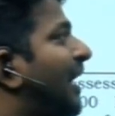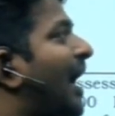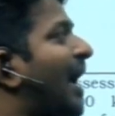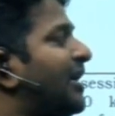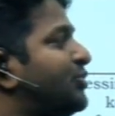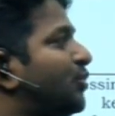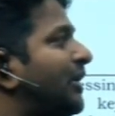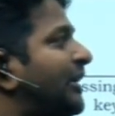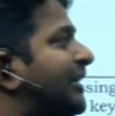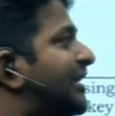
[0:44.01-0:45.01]

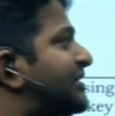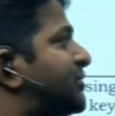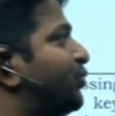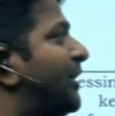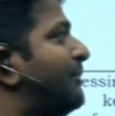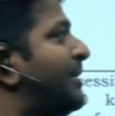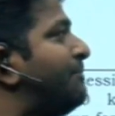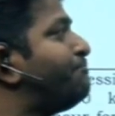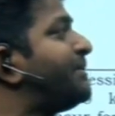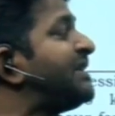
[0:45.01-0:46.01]
actual test will
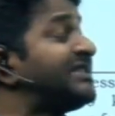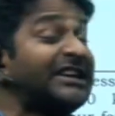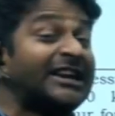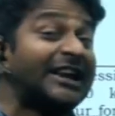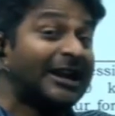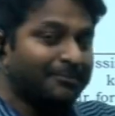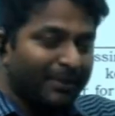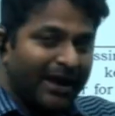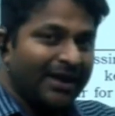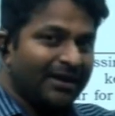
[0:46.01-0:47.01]
be preceded
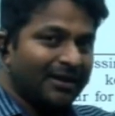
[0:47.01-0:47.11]
by,